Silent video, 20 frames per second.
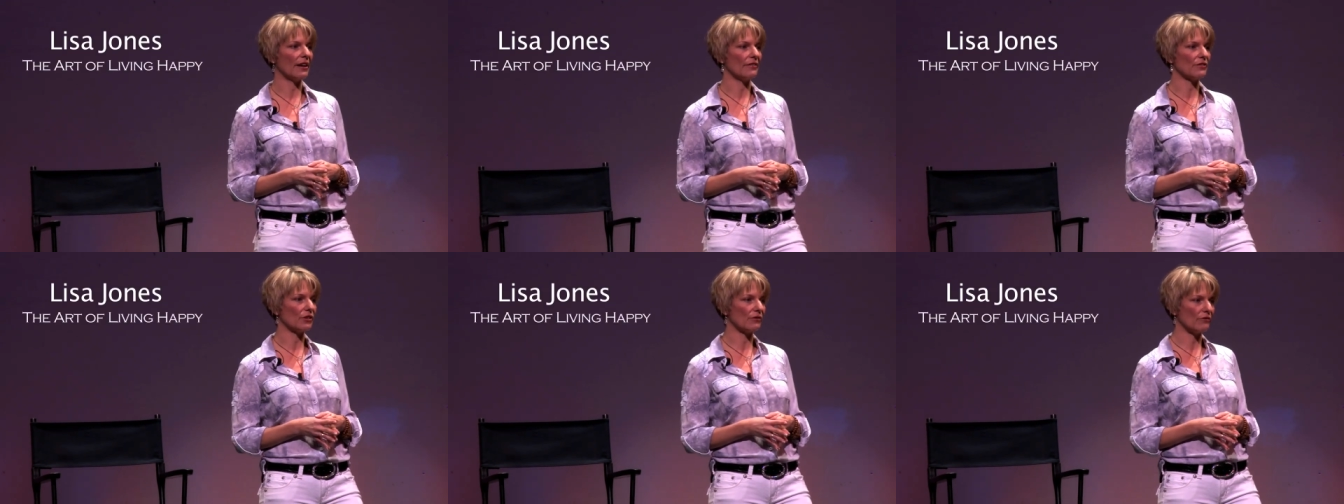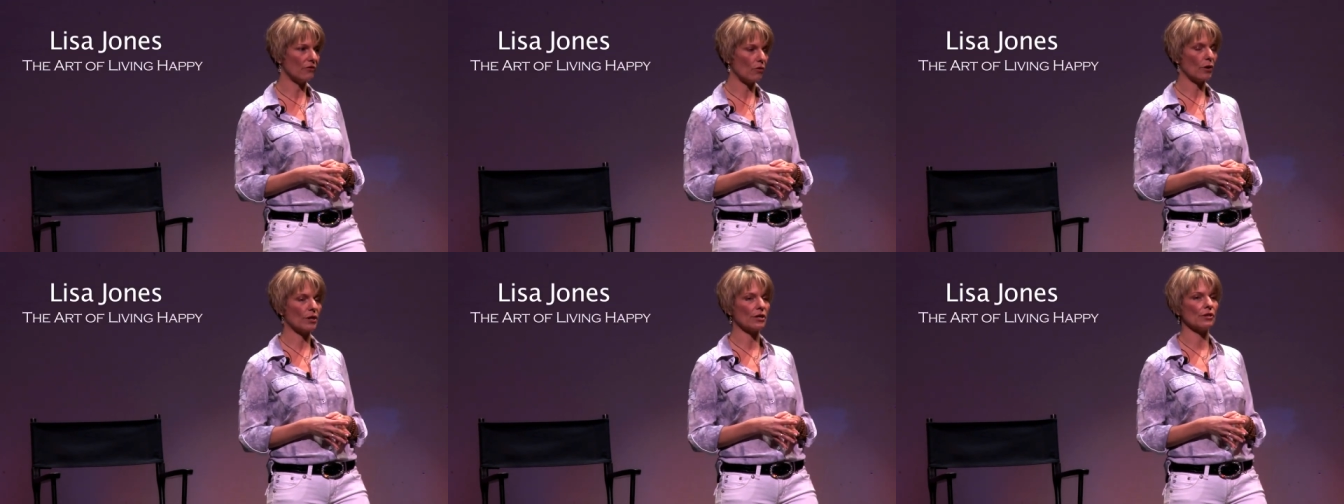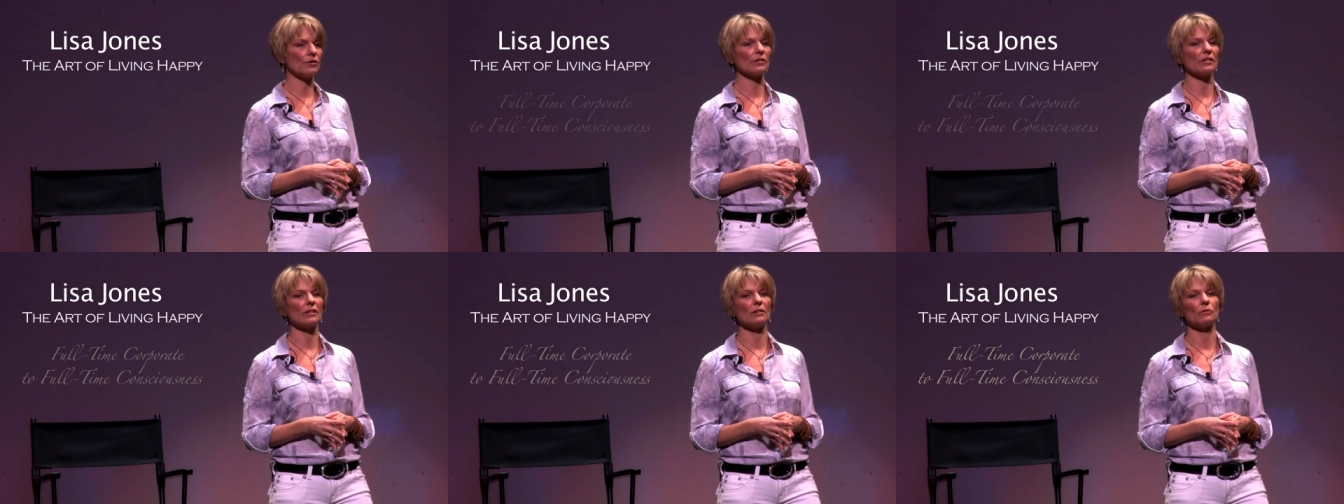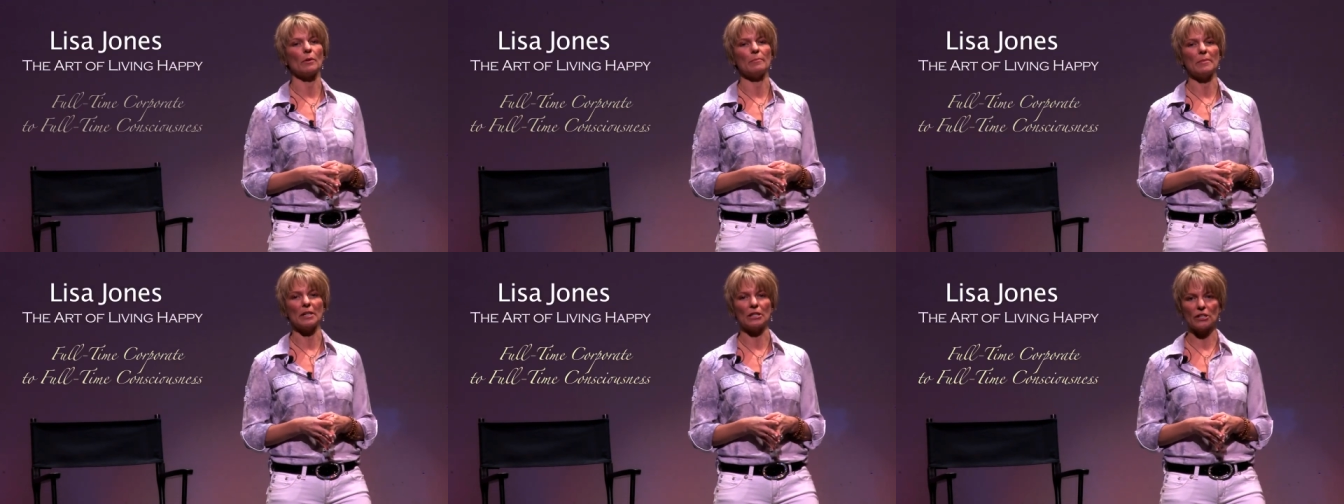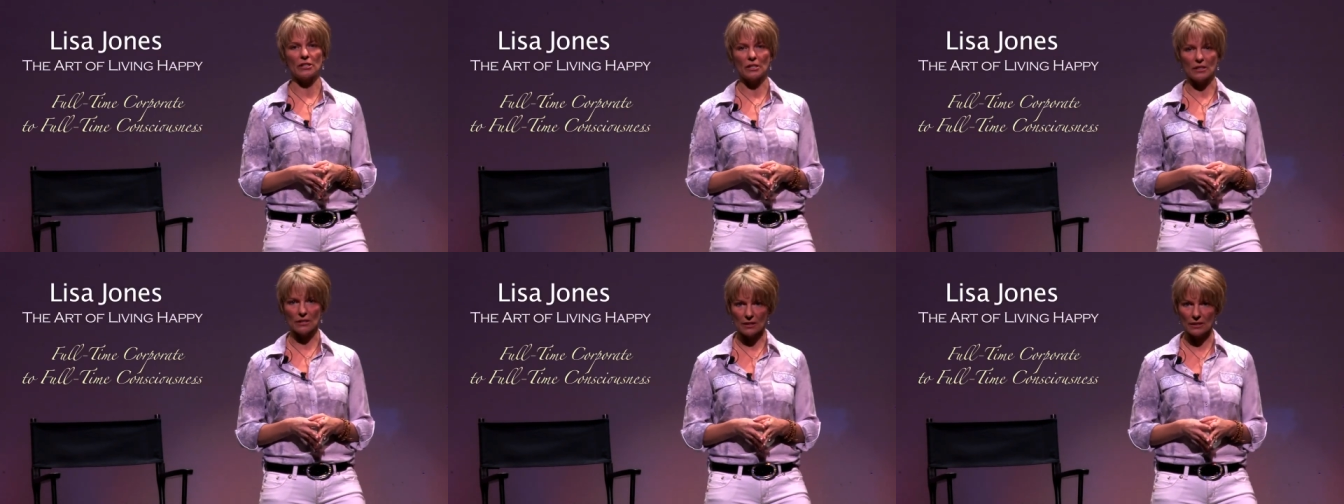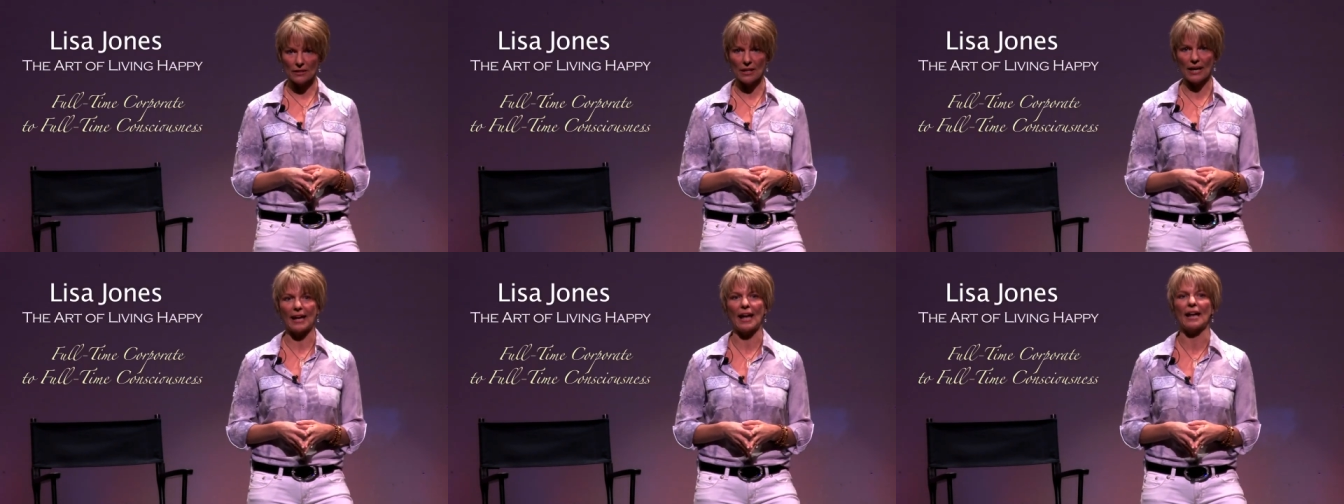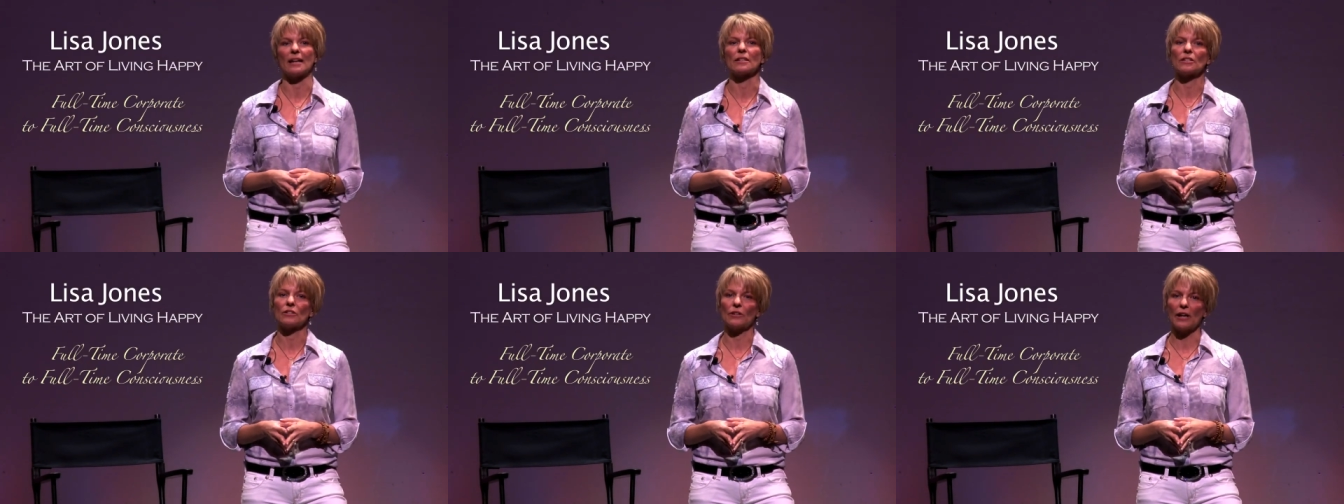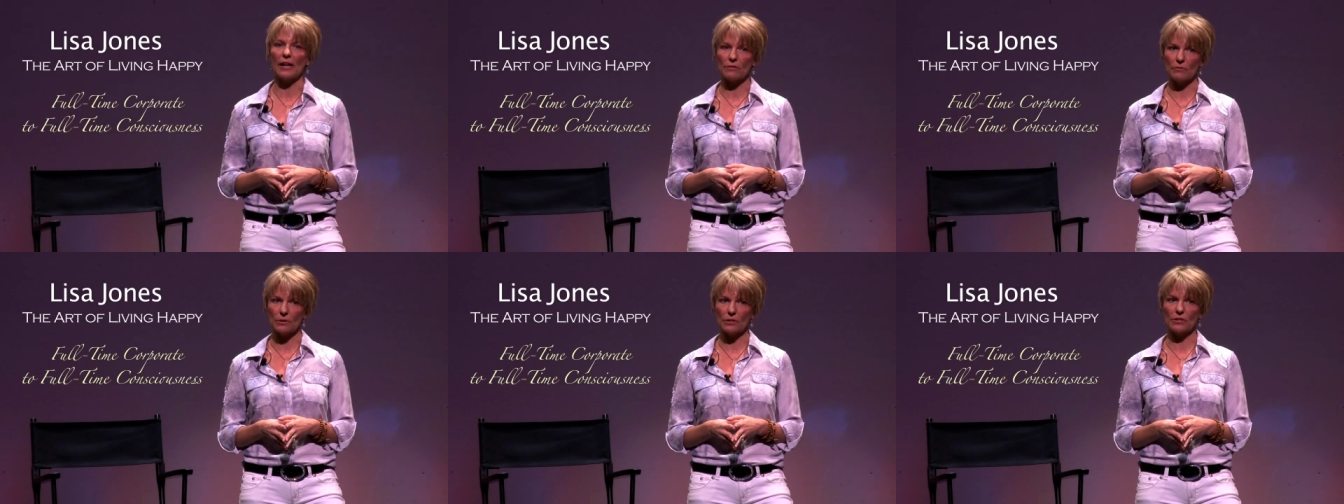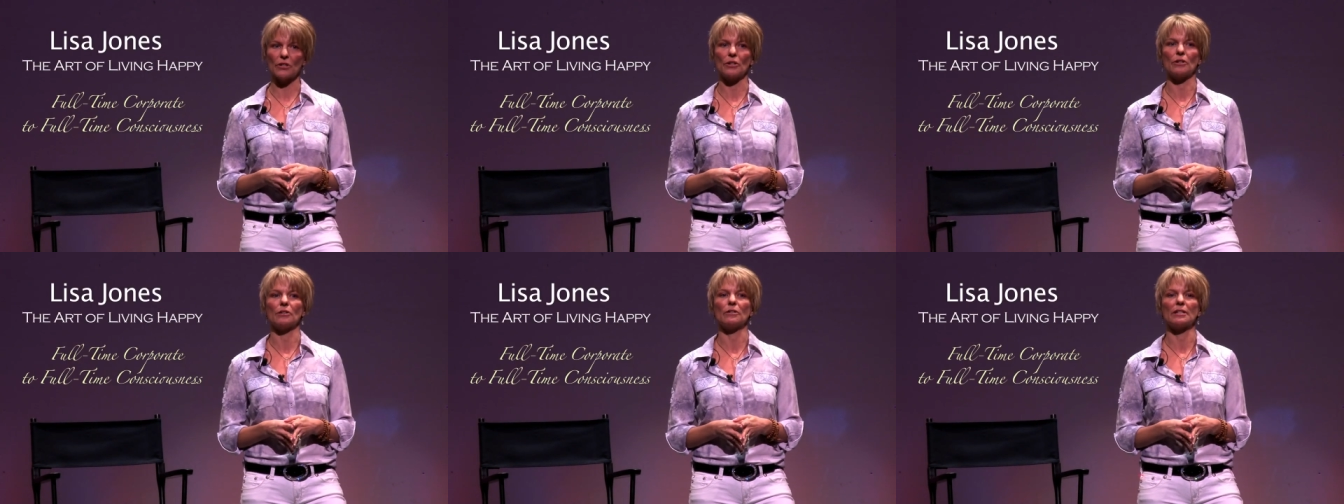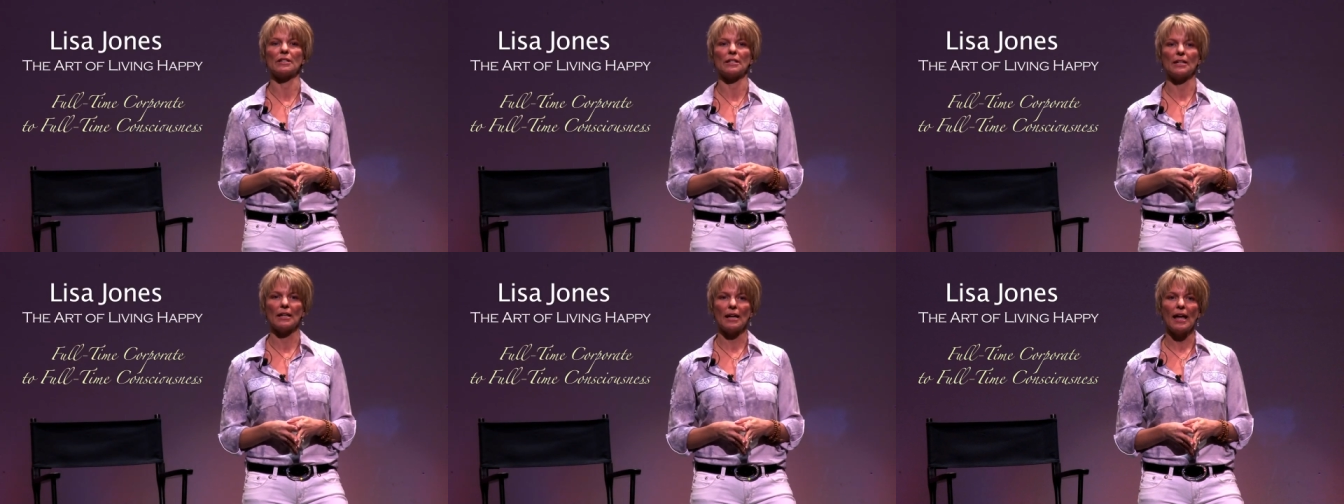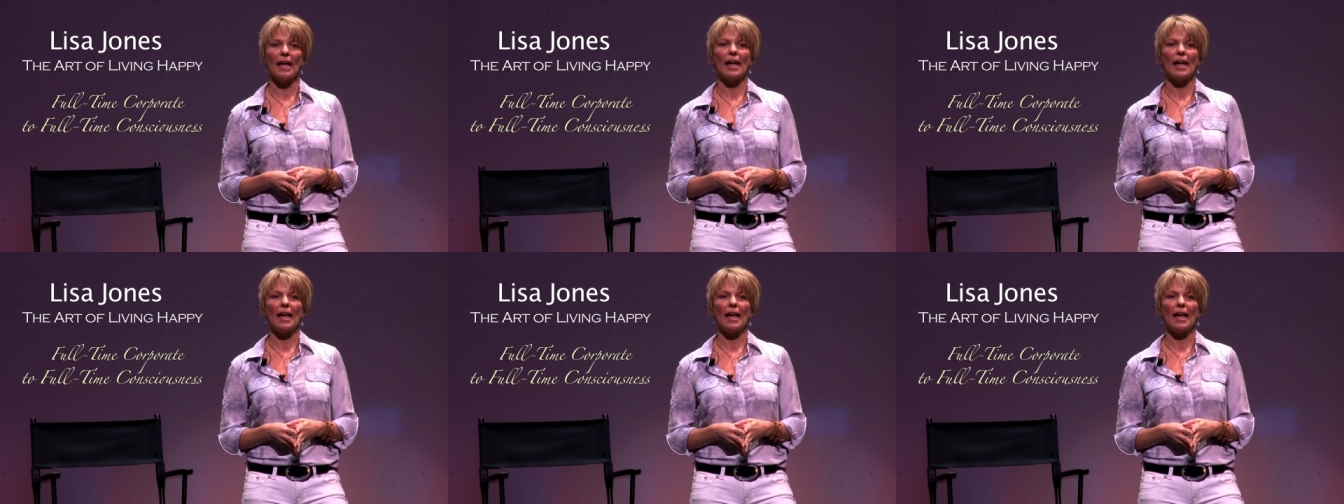after four years in remission, that cancer had returned.